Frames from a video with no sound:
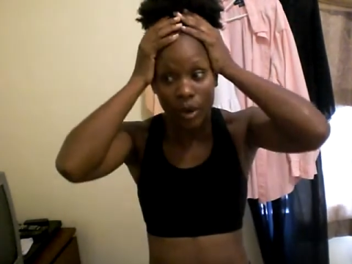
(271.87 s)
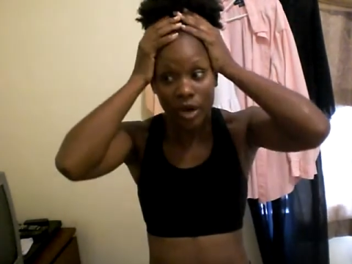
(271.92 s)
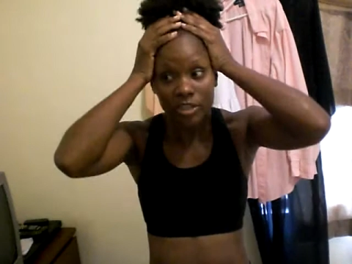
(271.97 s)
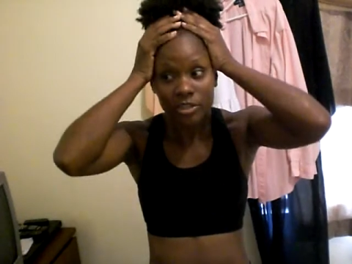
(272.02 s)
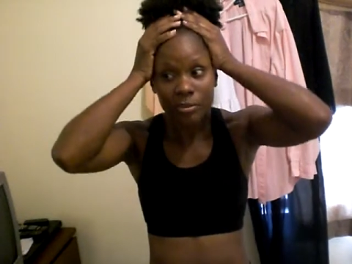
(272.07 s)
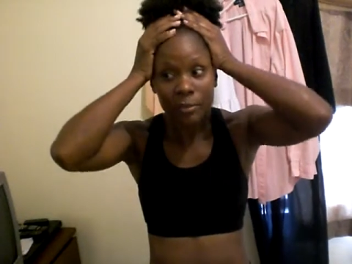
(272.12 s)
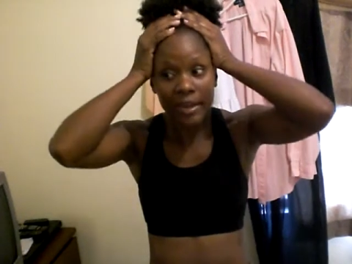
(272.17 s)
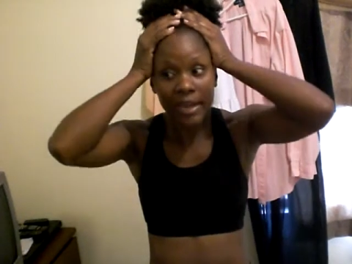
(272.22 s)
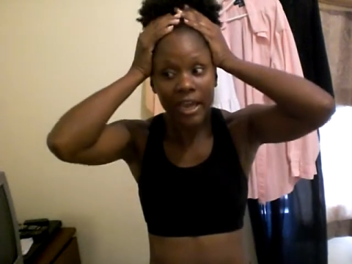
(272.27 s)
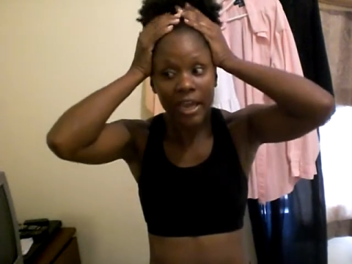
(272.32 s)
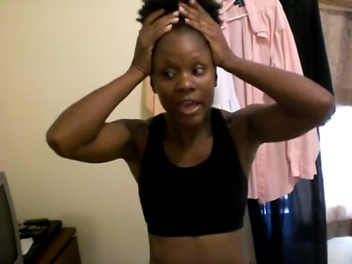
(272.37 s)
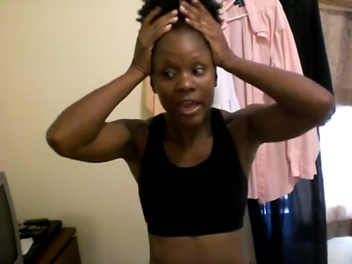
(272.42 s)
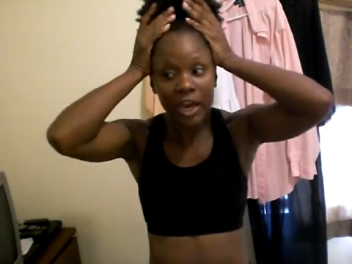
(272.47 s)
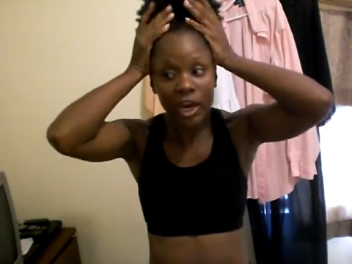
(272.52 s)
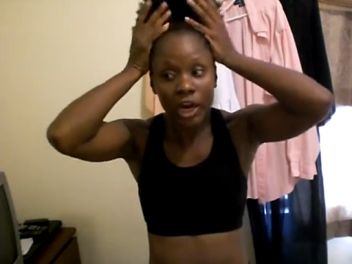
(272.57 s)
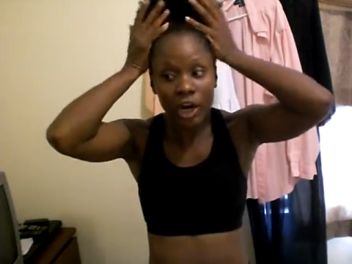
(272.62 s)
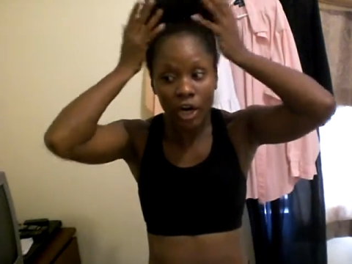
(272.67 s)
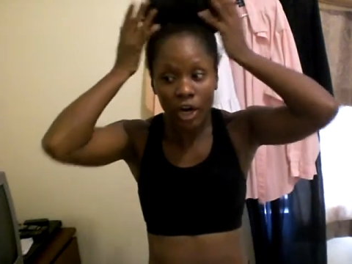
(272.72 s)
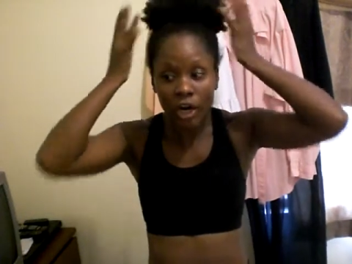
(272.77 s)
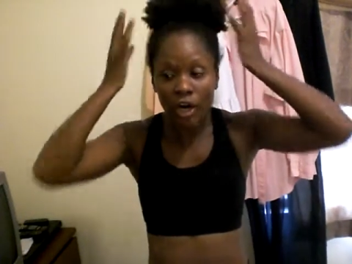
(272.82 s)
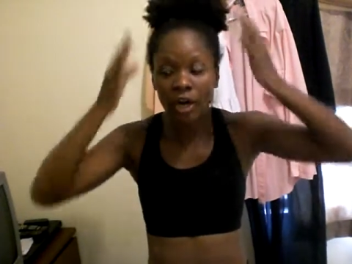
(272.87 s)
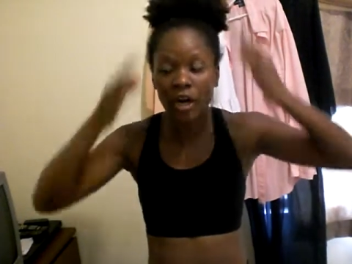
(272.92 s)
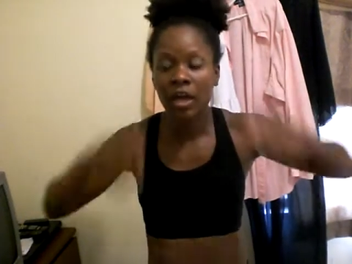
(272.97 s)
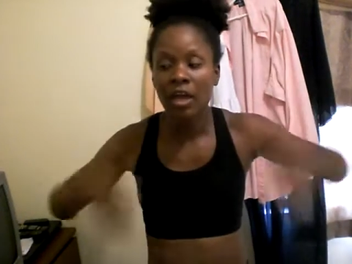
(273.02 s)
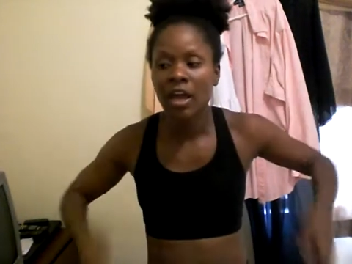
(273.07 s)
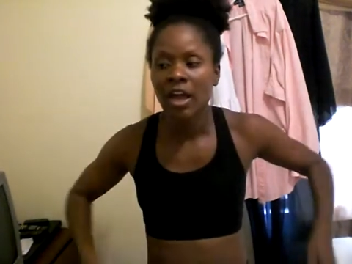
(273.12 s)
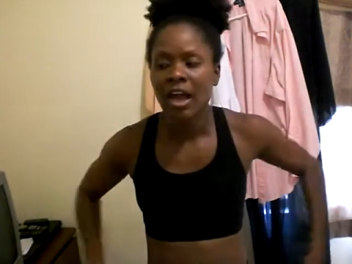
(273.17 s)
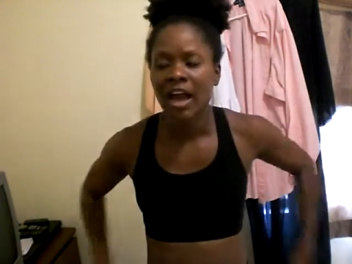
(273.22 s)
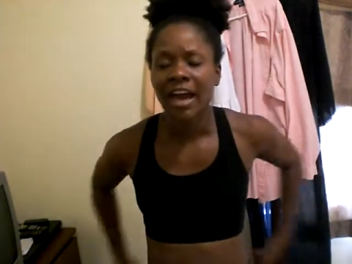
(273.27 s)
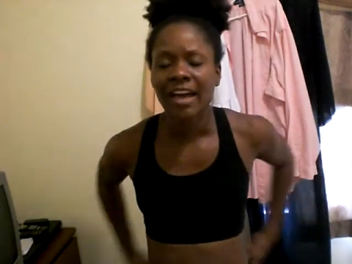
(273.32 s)
wash my hair.
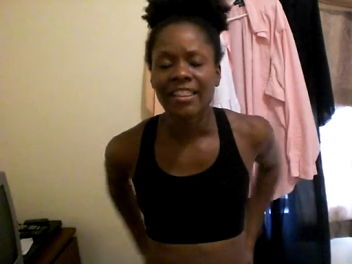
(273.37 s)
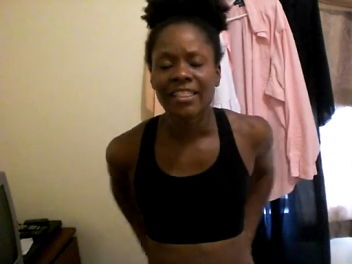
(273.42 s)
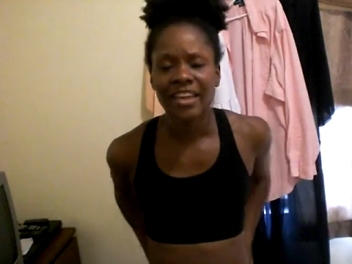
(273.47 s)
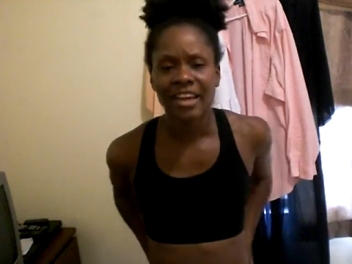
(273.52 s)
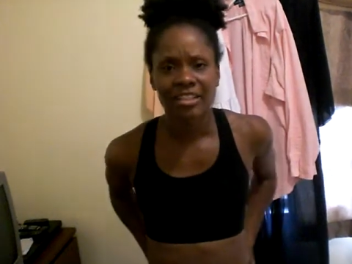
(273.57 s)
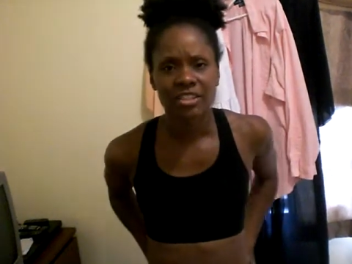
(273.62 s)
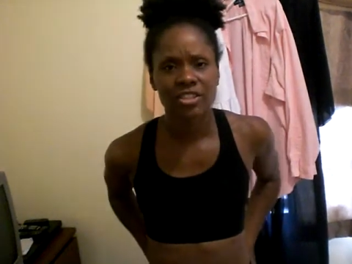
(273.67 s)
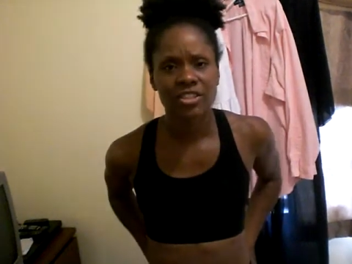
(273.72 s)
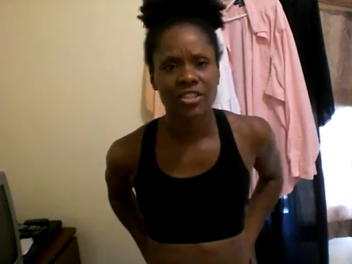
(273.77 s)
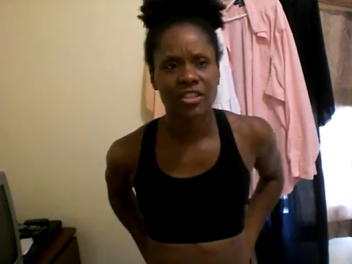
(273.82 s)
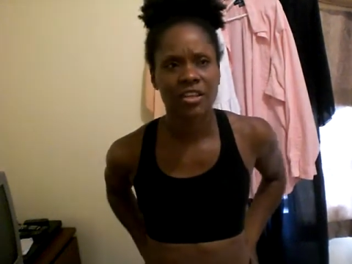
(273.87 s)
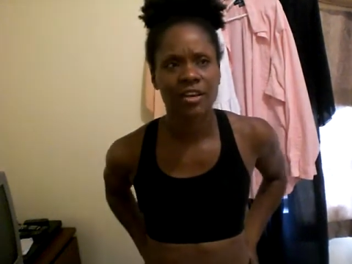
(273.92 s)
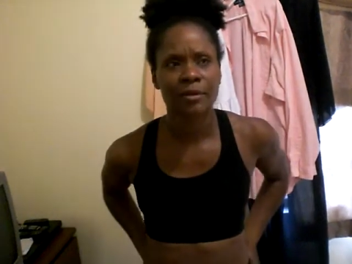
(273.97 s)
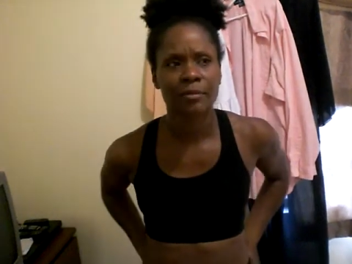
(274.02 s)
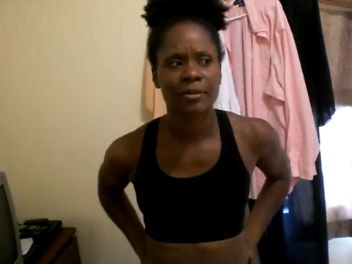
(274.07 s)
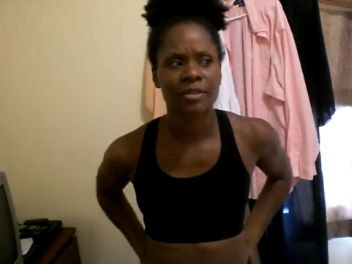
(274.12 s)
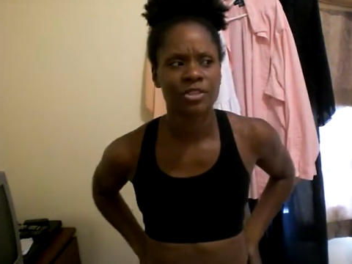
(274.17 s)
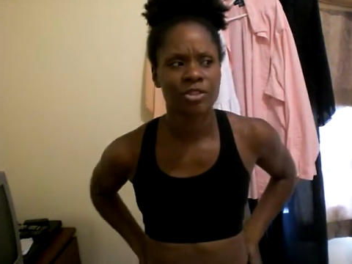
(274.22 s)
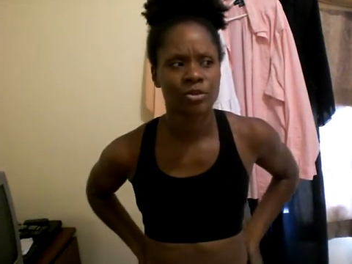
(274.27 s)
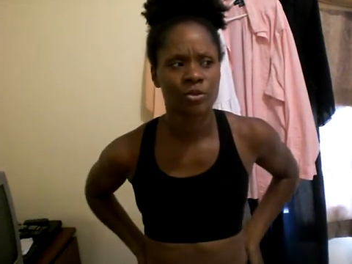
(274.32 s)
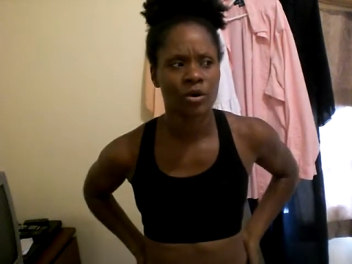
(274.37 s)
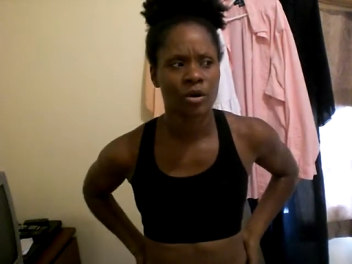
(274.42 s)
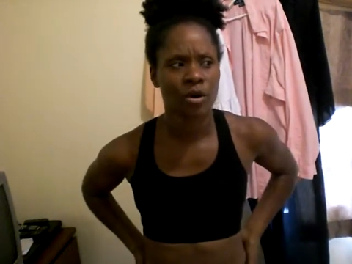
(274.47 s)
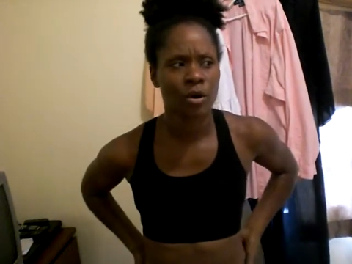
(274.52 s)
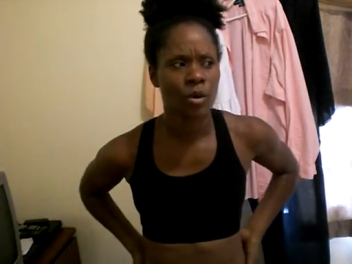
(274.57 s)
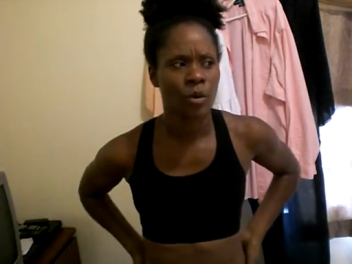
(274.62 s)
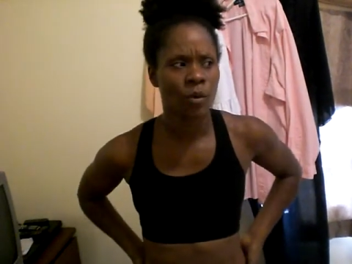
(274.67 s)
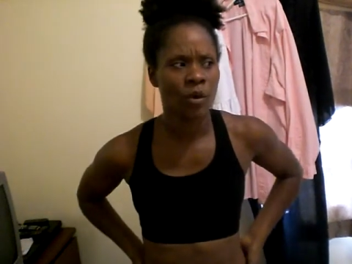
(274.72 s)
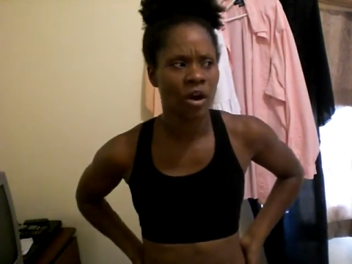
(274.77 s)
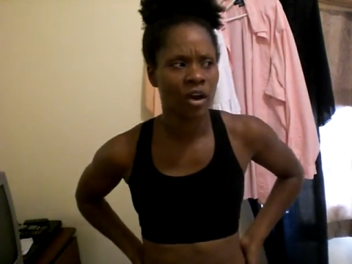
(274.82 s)
I actually think I'm going to do a
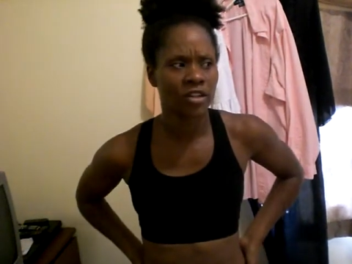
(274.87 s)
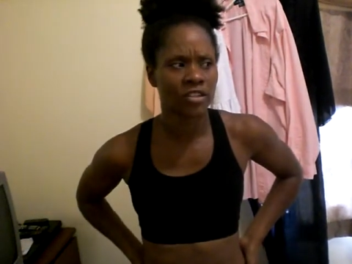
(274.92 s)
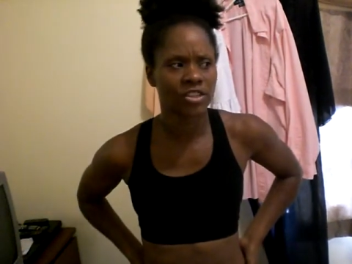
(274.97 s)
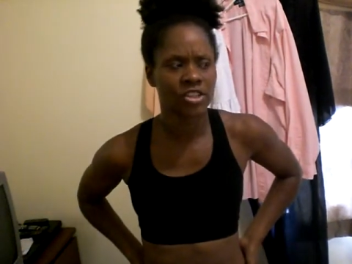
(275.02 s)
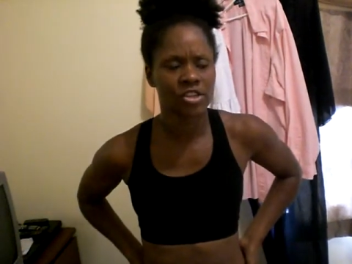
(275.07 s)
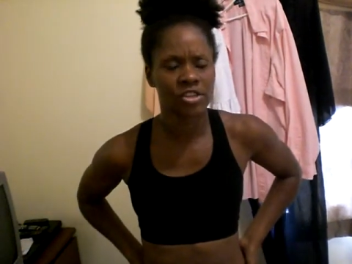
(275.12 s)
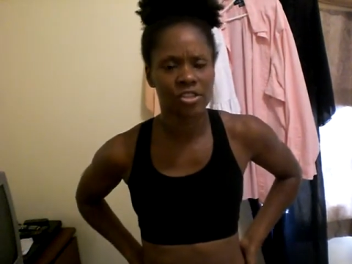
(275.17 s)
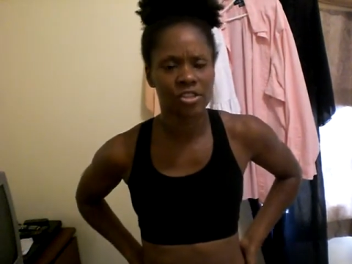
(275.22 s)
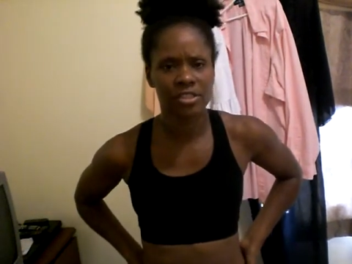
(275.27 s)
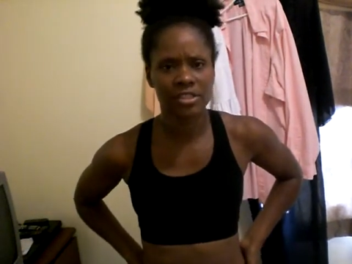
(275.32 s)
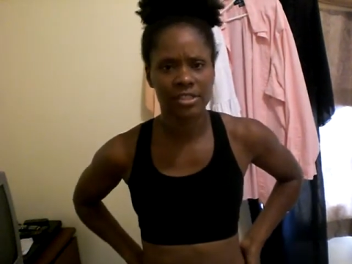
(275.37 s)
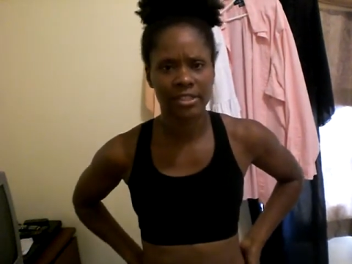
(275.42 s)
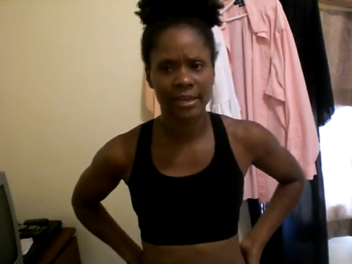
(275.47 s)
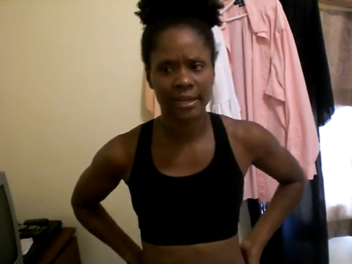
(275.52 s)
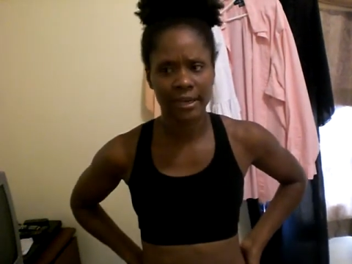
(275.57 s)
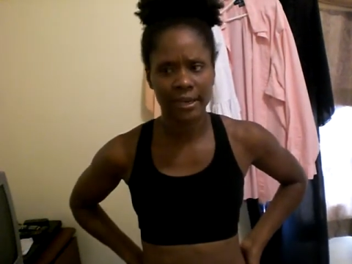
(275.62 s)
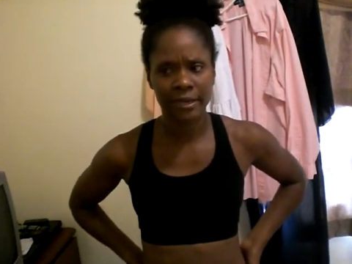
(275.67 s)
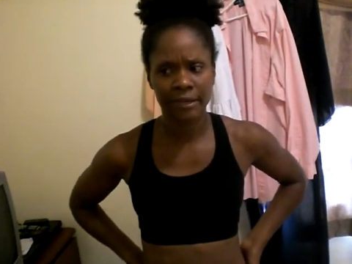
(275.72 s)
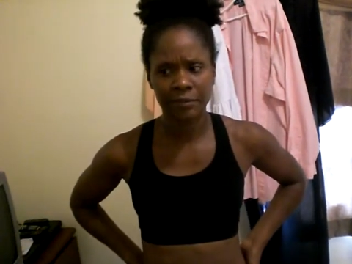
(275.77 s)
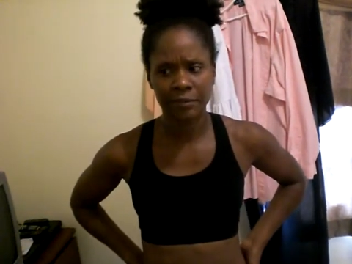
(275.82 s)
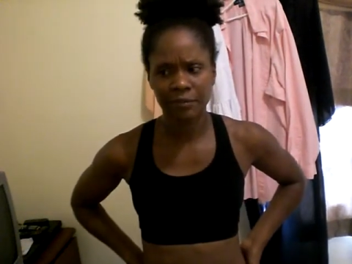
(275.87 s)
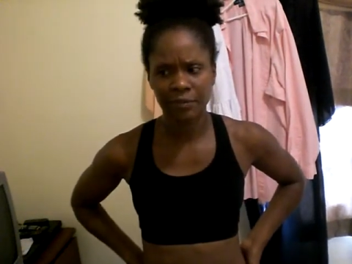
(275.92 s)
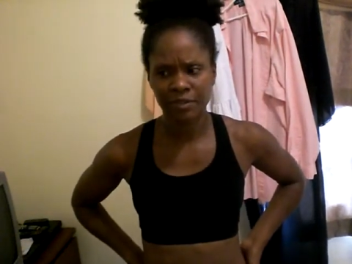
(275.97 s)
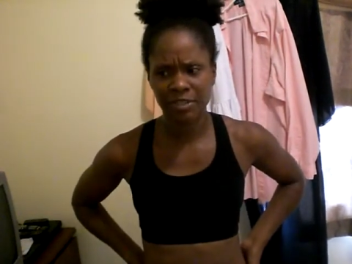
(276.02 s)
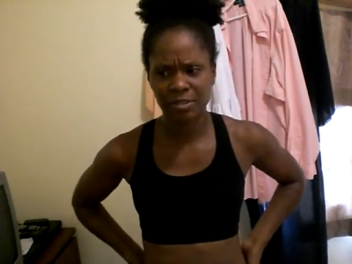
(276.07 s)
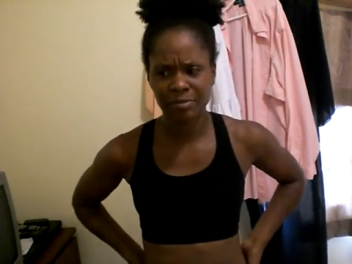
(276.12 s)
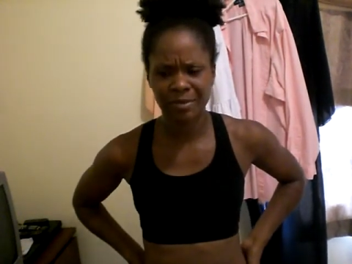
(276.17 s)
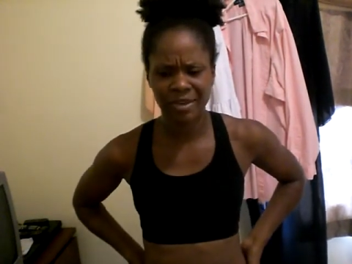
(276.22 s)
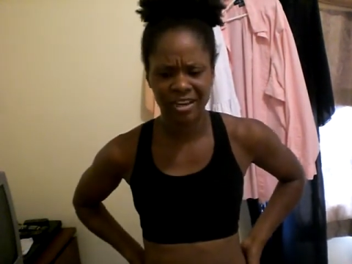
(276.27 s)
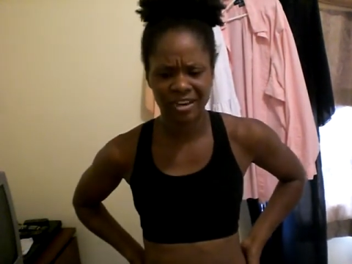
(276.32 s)
co-wash today
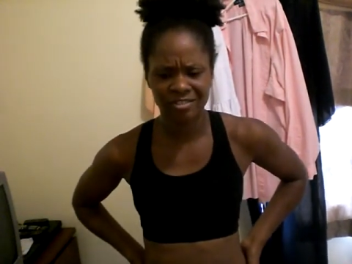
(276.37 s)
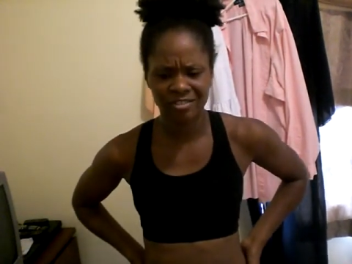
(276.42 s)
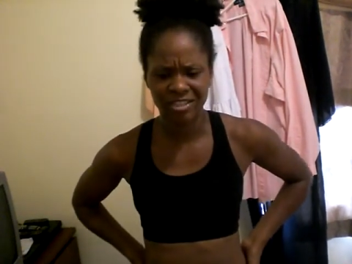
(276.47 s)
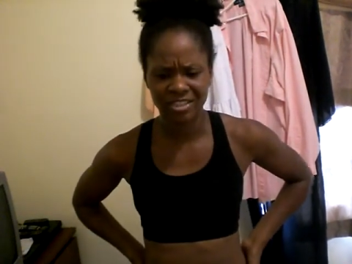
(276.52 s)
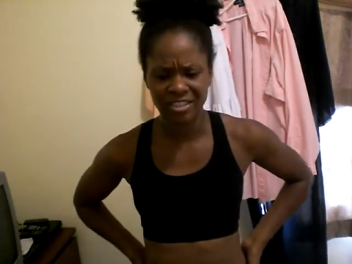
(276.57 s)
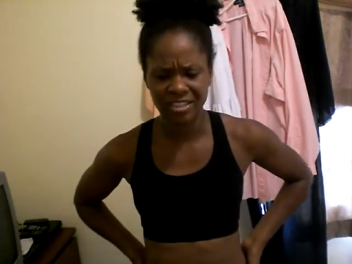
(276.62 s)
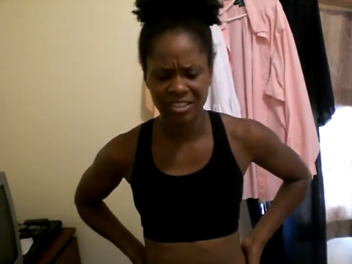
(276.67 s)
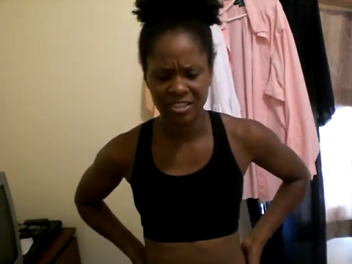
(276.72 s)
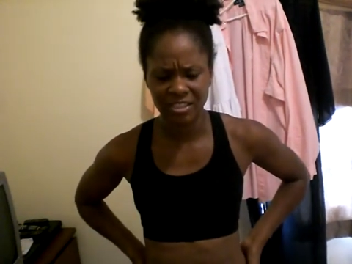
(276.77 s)
because my hair really